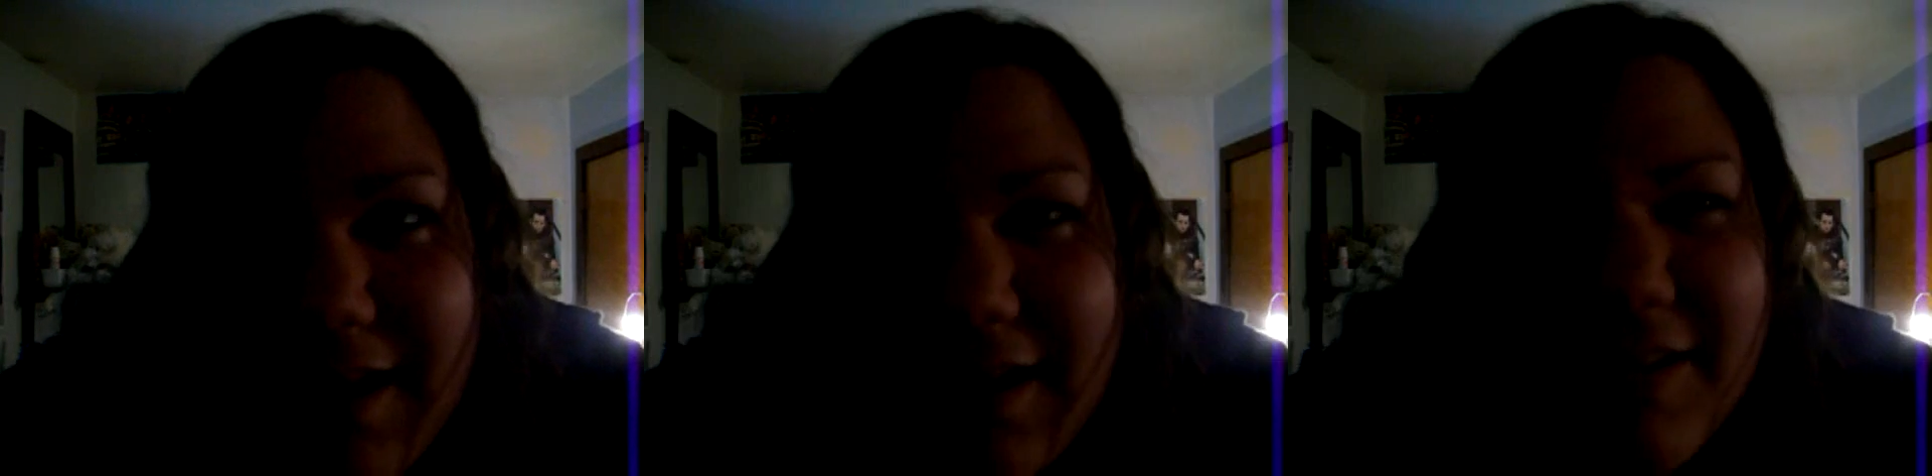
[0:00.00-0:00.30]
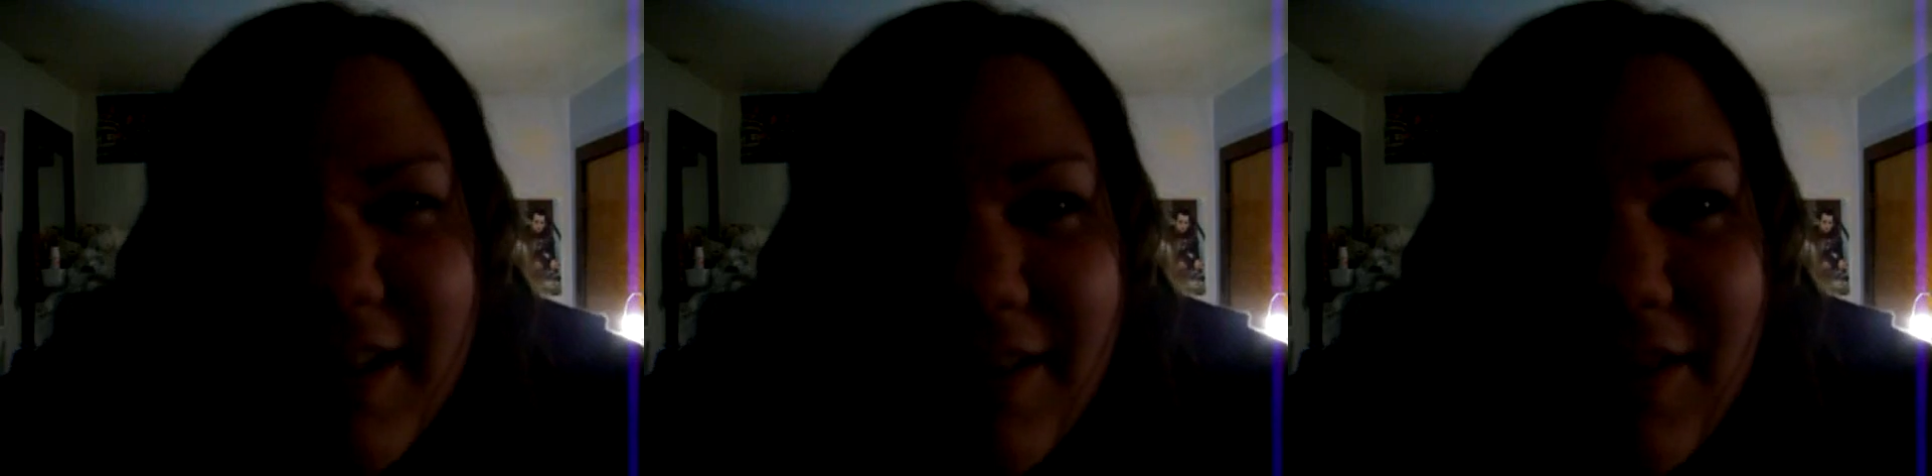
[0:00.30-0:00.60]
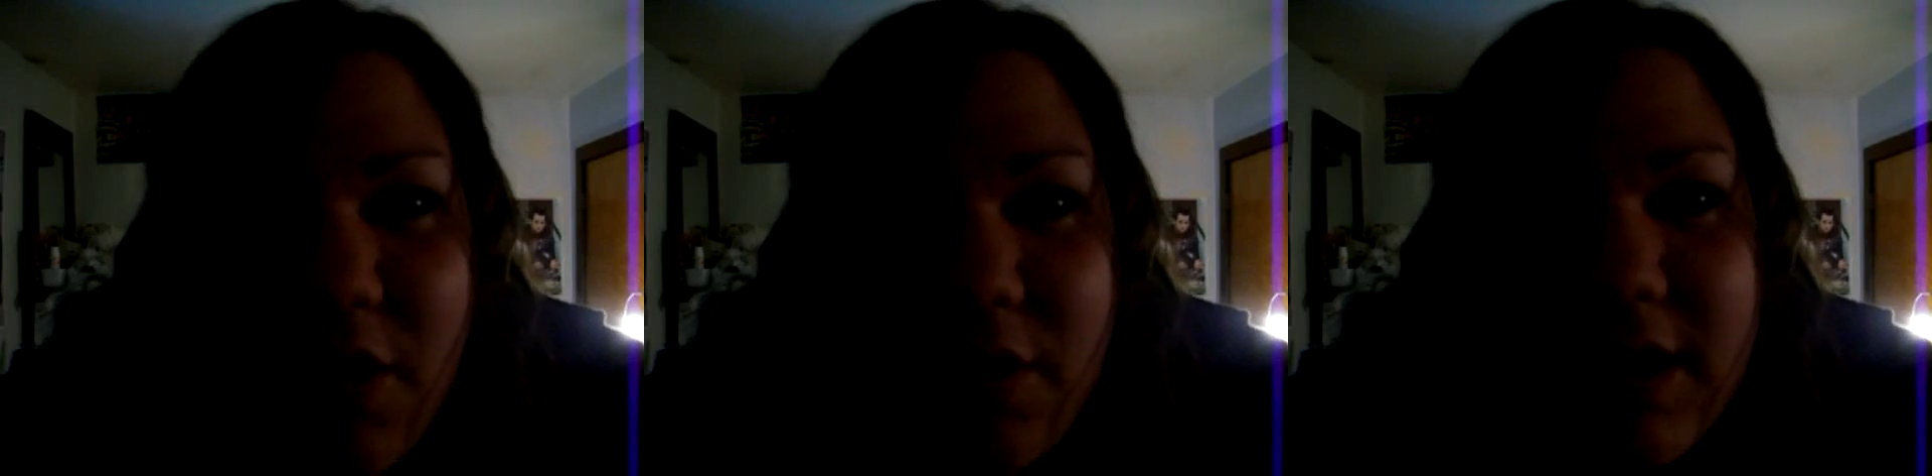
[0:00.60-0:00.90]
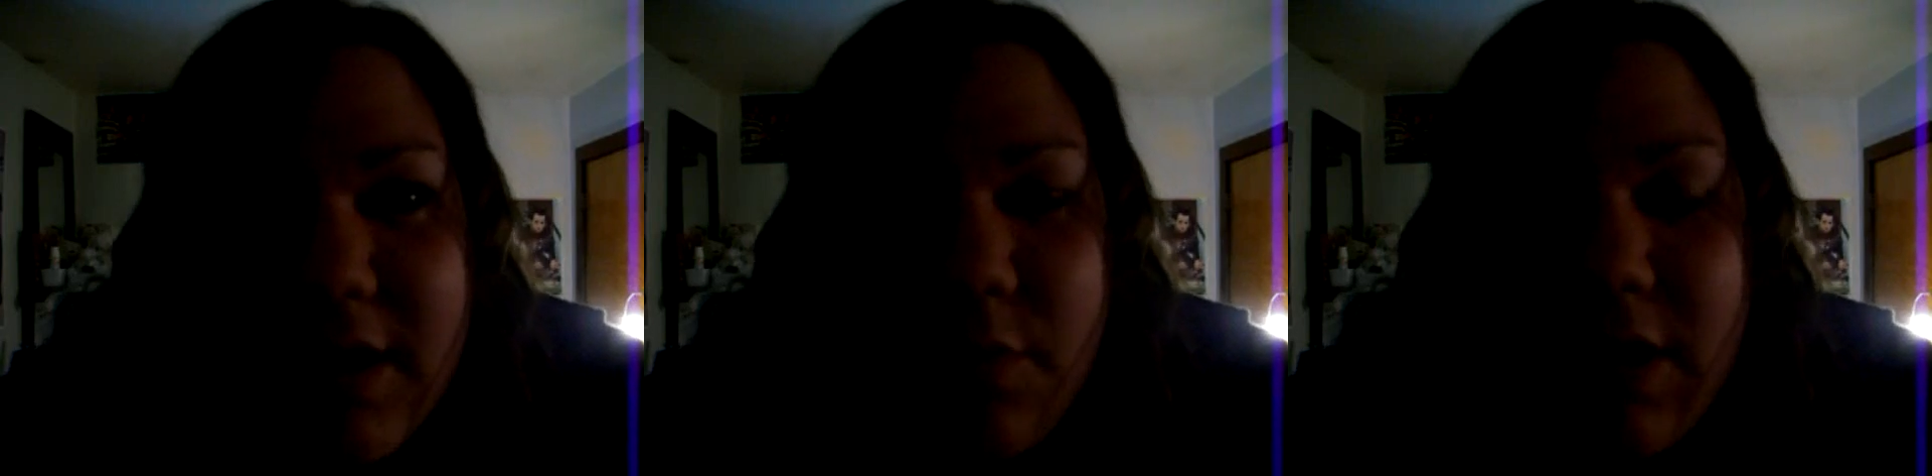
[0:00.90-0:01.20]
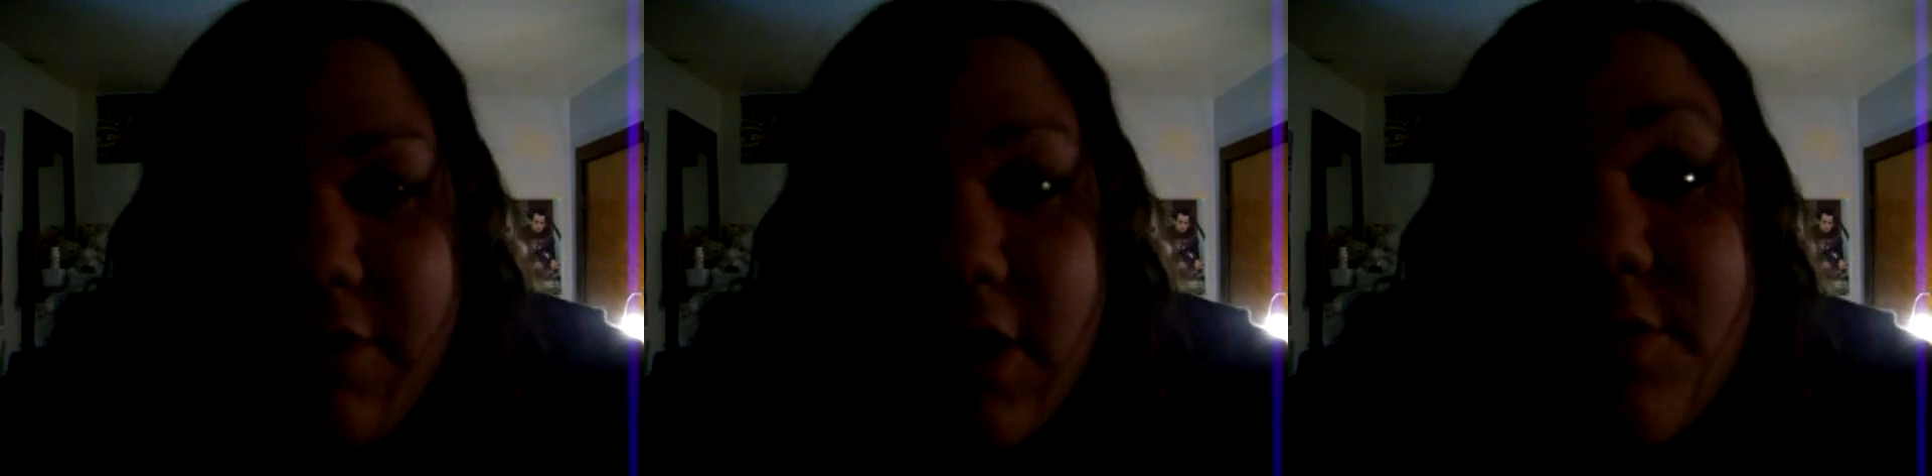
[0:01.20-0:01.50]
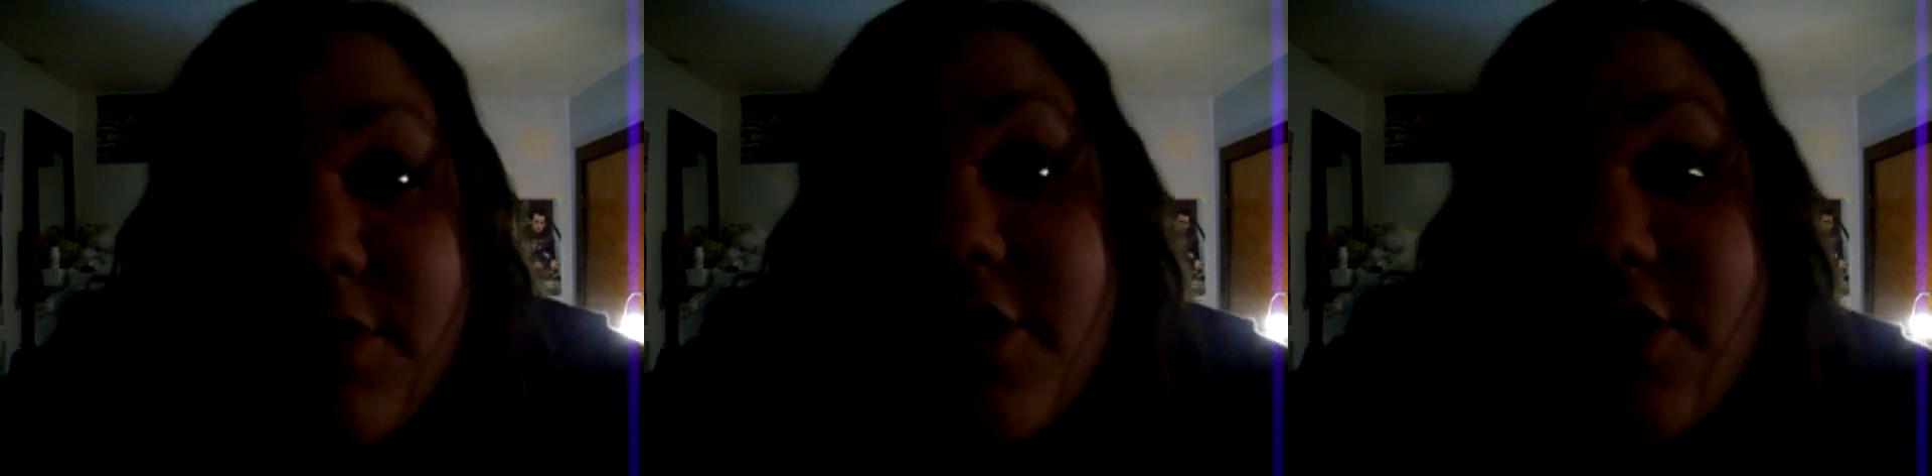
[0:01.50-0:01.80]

It's like the only, whatever, it was